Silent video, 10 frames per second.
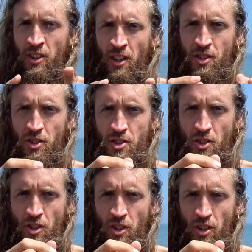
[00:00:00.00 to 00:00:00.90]
not
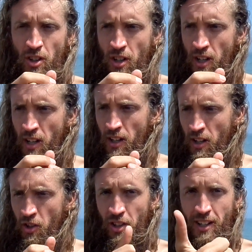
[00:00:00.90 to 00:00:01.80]
just your
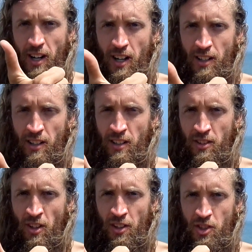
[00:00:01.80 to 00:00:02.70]
your
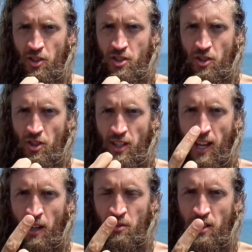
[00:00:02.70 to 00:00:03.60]
garden, not just your
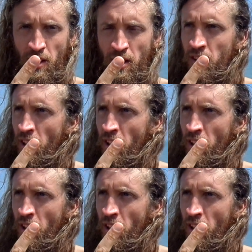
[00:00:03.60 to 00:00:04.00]
county,